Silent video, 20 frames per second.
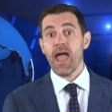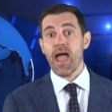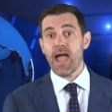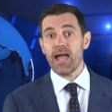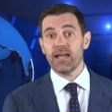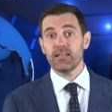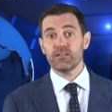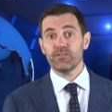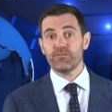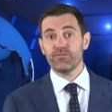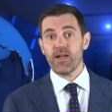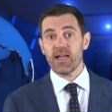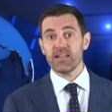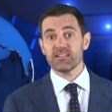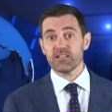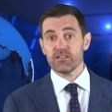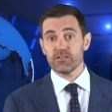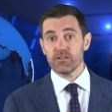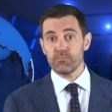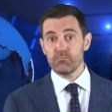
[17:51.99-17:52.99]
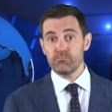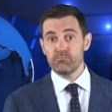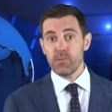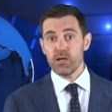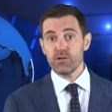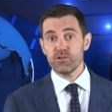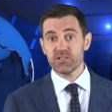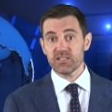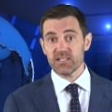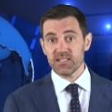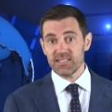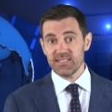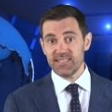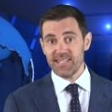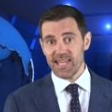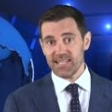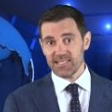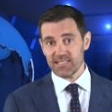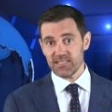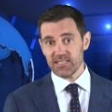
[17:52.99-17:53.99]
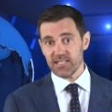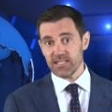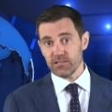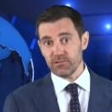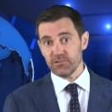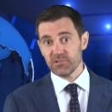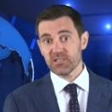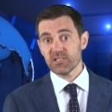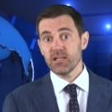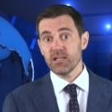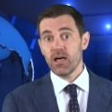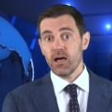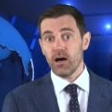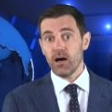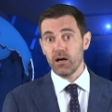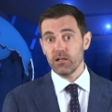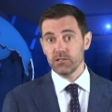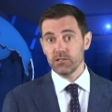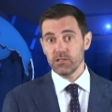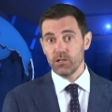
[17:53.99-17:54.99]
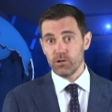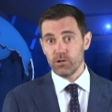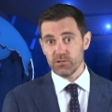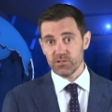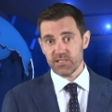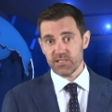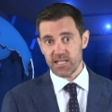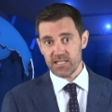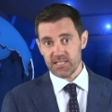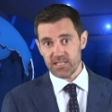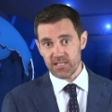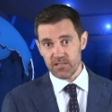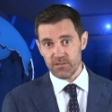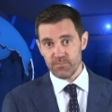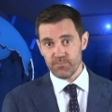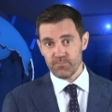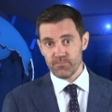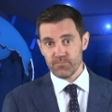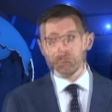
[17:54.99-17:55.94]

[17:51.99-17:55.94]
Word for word: and the fact that most debt deals are long dated.